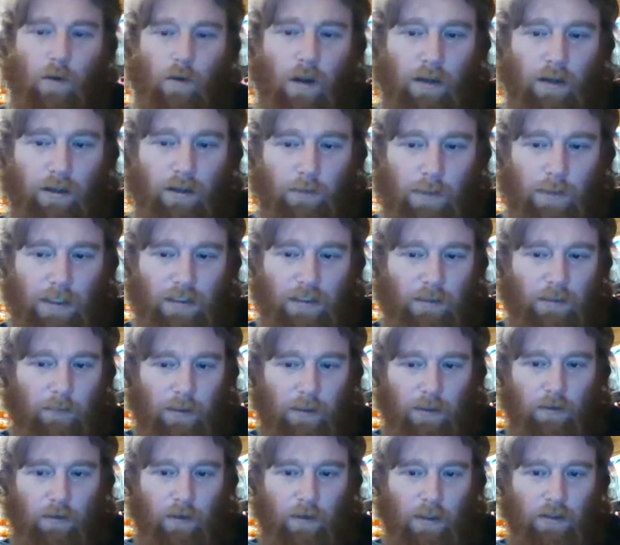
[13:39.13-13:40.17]
while you'll meet somebody
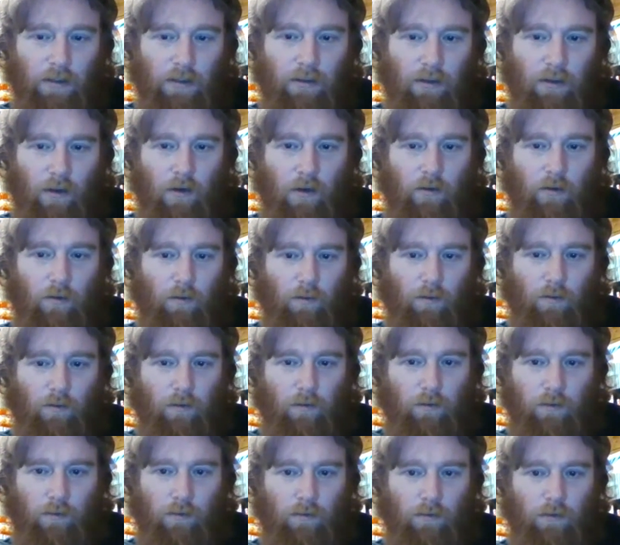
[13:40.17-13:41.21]
who doesn't know
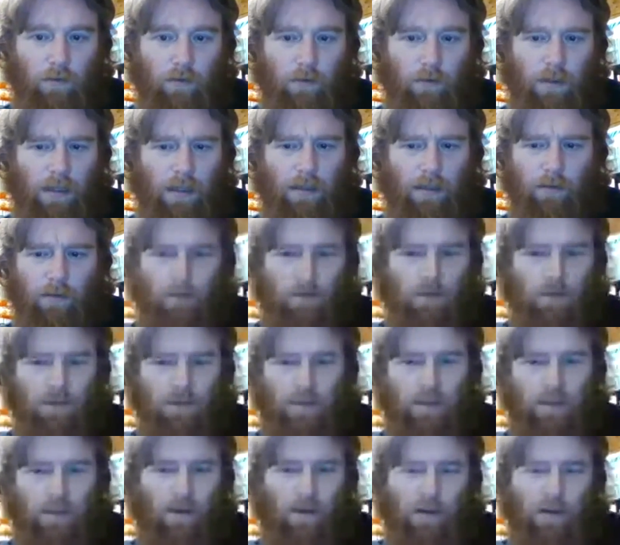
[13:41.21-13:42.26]
like
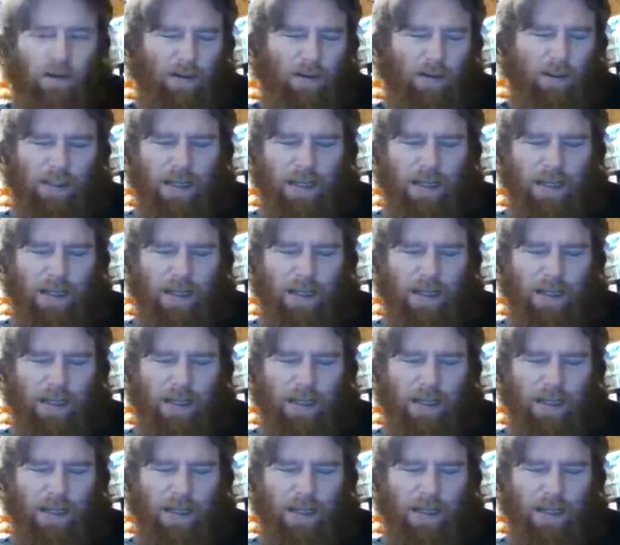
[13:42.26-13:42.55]
Star Wars.